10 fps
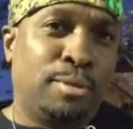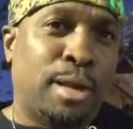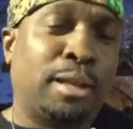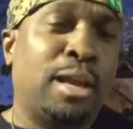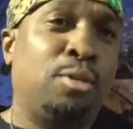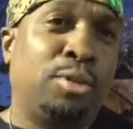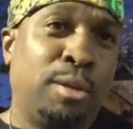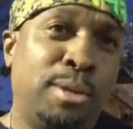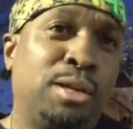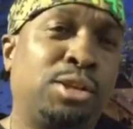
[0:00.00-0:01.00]
Like they're going to
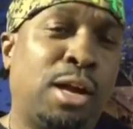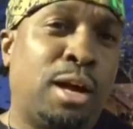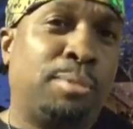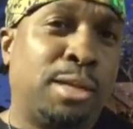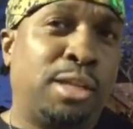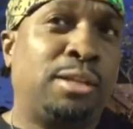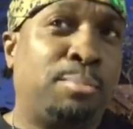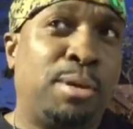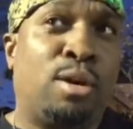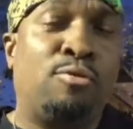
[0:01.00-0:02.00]
give me a job. They just let
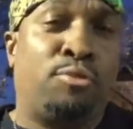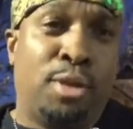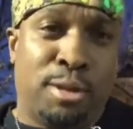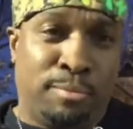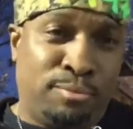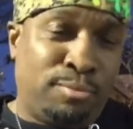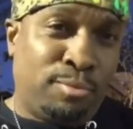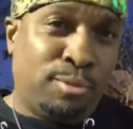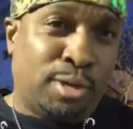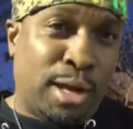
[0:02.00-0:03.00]
me go free.
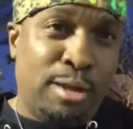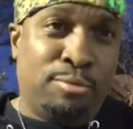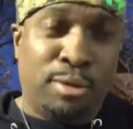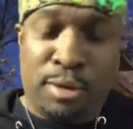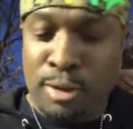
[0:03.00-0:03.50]
Slavery.